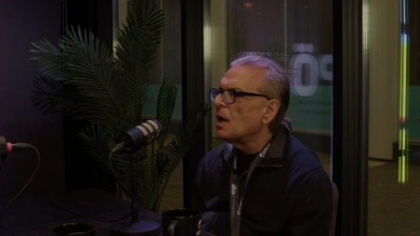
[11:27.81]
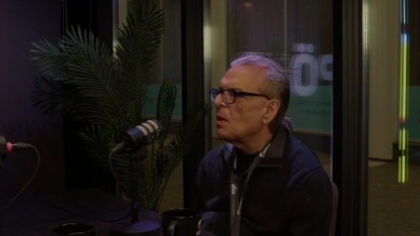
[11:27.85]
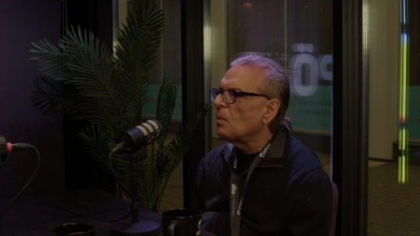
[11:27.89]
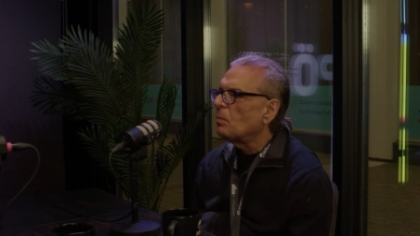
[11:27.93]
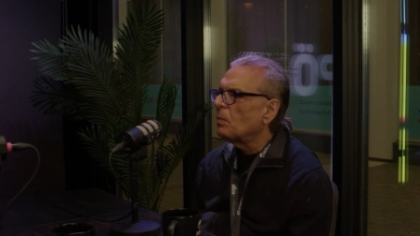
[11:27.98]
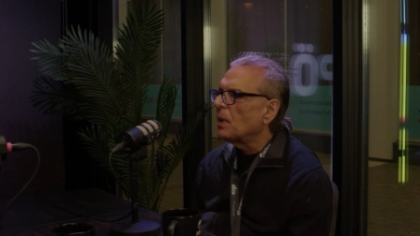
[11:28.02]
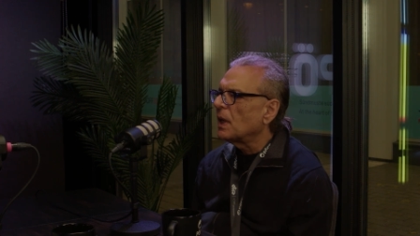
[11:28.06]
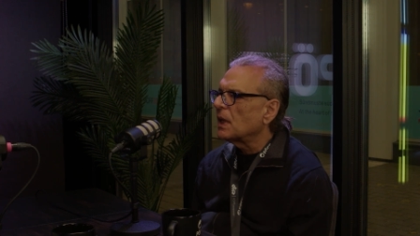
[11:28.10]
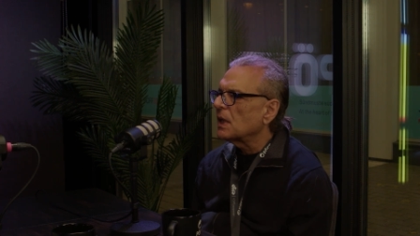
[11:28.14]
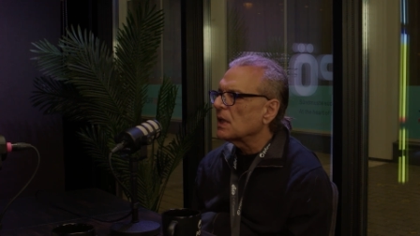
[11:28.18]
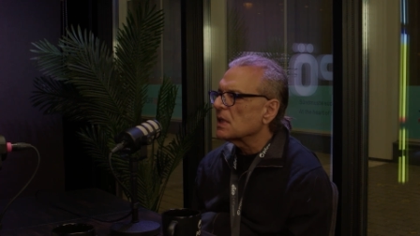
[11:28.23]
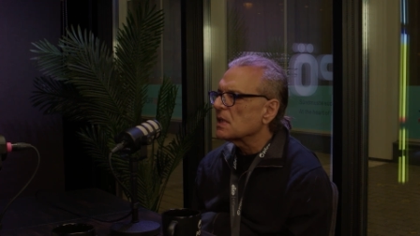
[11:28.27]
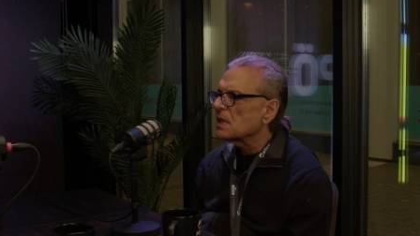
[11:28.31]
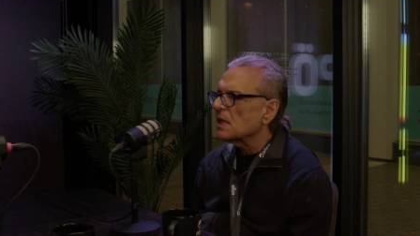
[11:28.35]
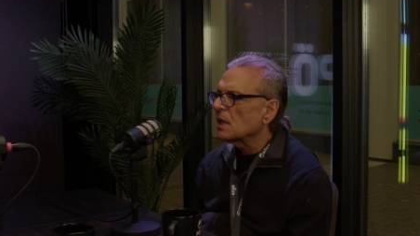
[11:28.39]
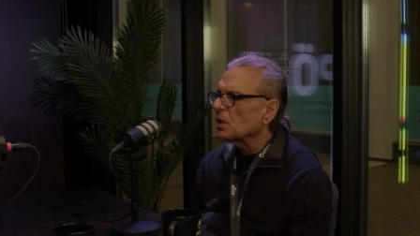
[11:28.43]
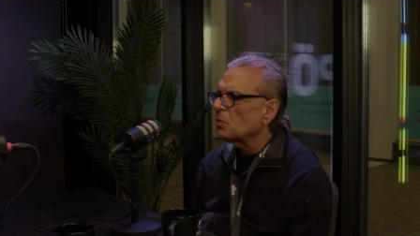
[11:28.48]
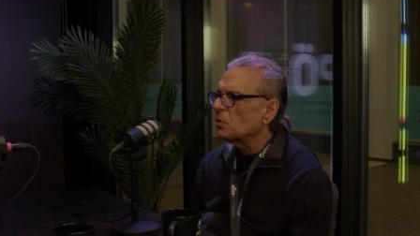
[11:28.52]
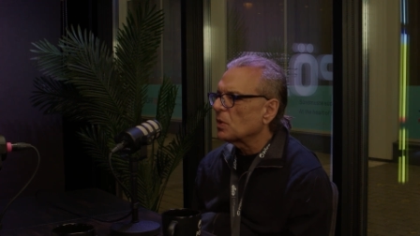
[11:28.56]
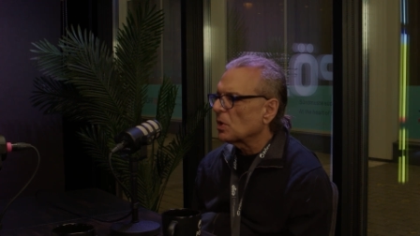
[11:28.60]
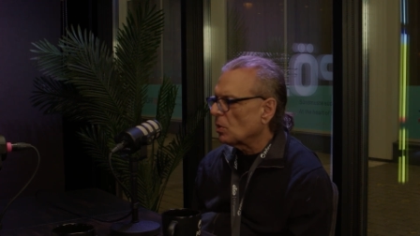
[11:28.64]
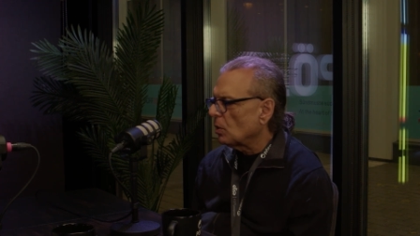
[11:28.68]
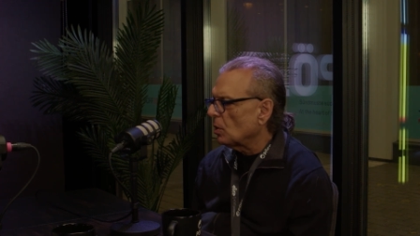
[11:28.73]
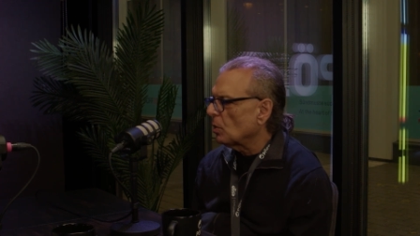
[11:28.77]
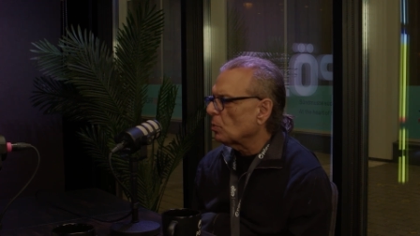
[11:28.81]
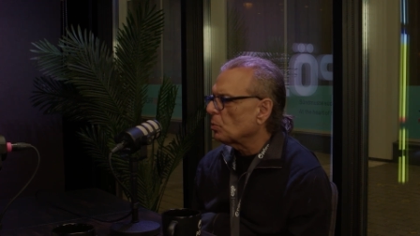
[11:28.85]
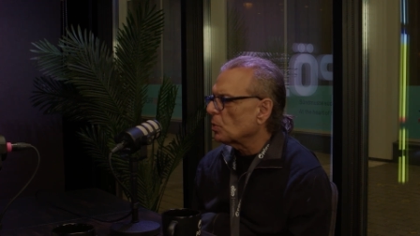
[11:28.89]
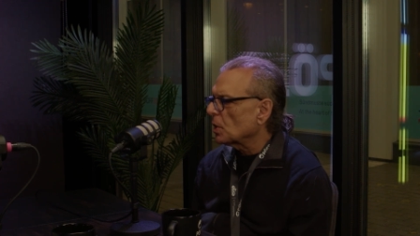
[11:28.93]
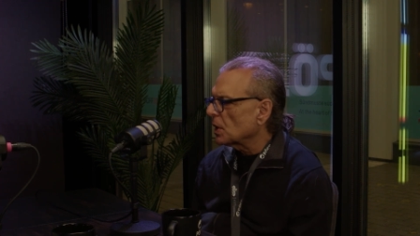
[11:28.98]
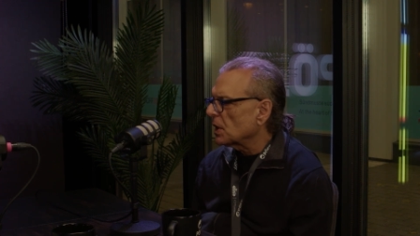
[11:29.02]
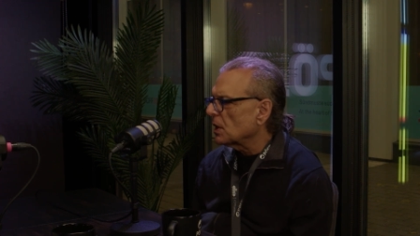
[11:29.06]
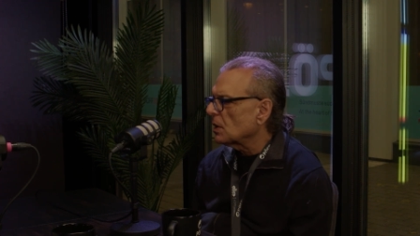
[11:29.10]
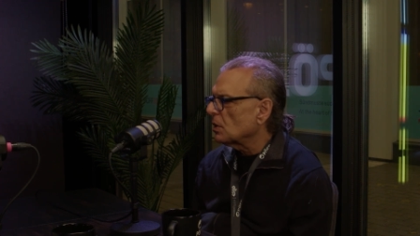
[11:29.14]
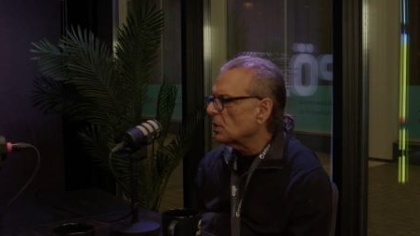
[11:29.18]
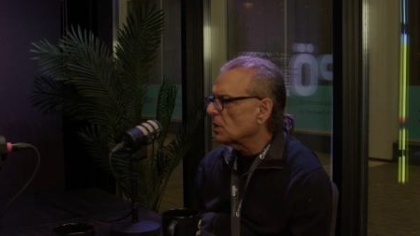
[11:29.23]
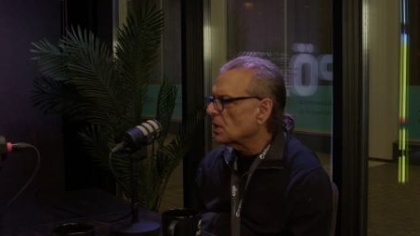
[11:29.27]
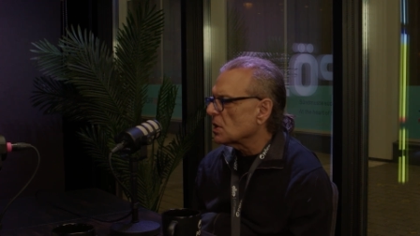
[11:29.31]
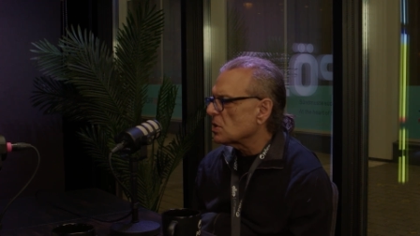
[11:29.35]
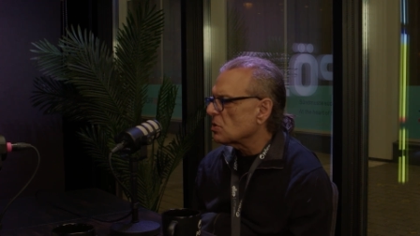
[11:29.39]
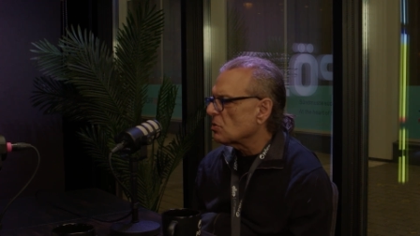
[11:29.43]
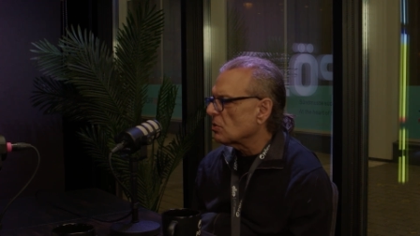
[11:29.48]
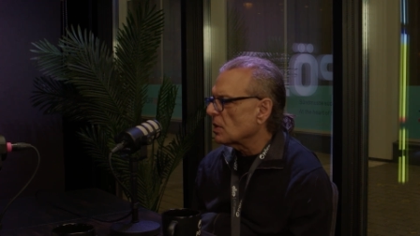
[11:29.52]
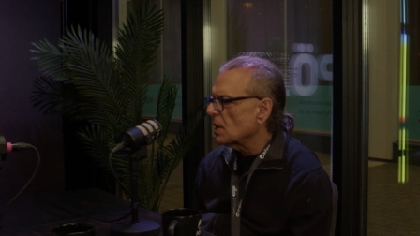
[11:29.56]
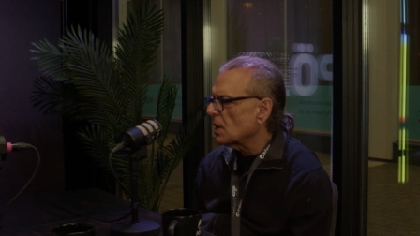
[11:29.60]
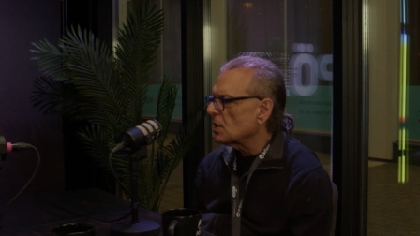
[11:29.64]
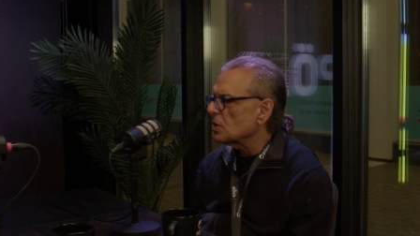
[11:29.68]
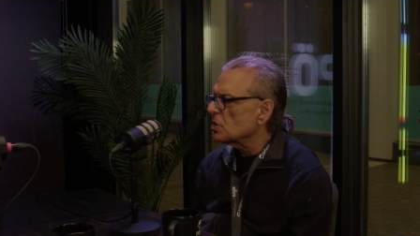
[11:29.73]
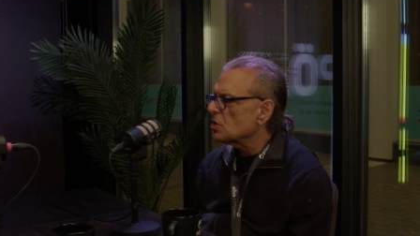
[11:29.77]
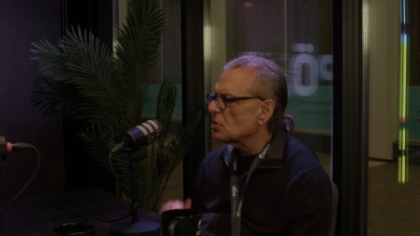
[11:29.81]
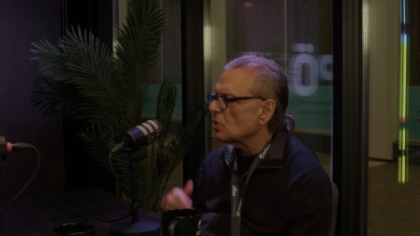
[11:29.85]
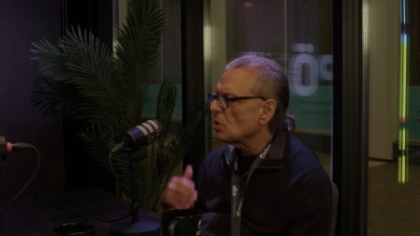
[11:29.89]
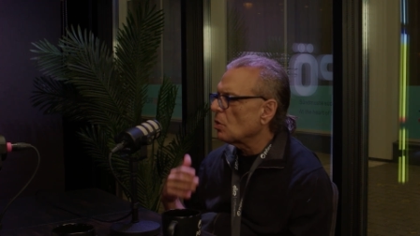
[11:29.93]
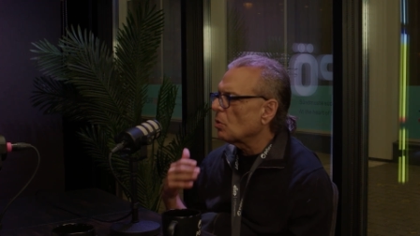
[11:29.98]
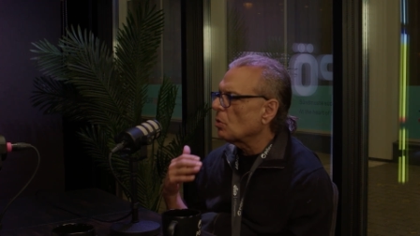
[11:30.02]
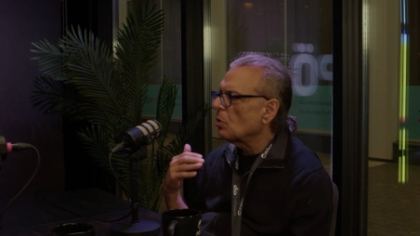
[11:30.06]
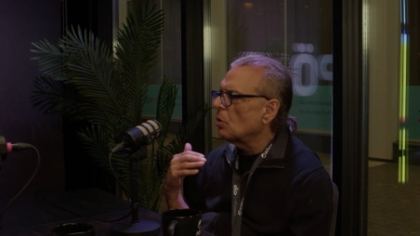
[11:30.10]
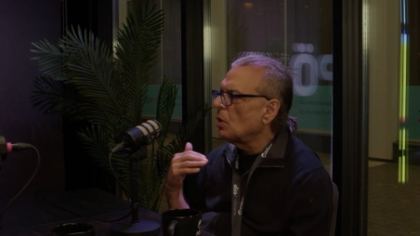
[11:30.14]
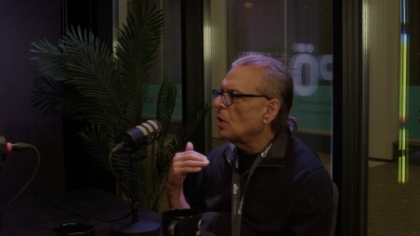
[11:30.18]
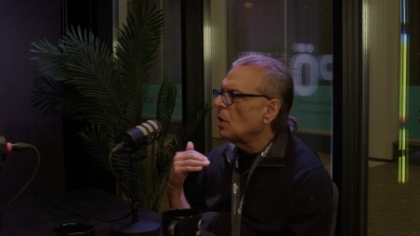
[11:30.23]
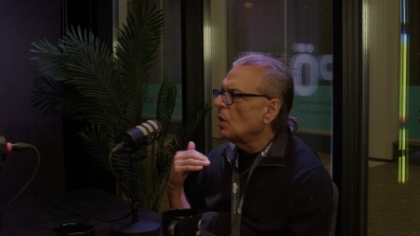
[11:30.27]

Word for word: but it's like we're all working on this together. So